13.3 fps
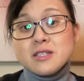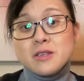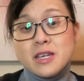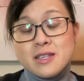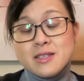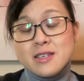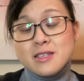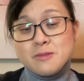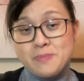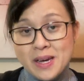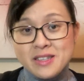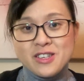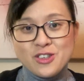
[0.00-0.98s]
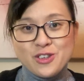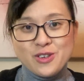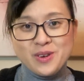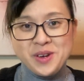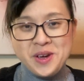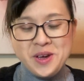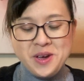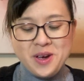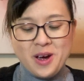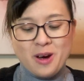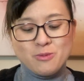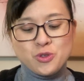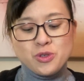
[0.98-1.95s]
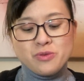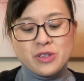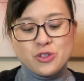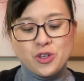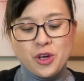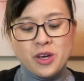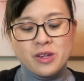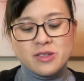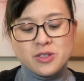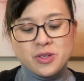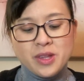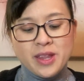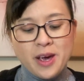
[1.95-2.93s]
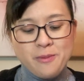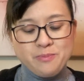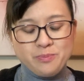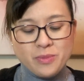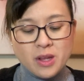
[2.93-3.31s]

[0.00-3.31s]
is expecting you to return to them.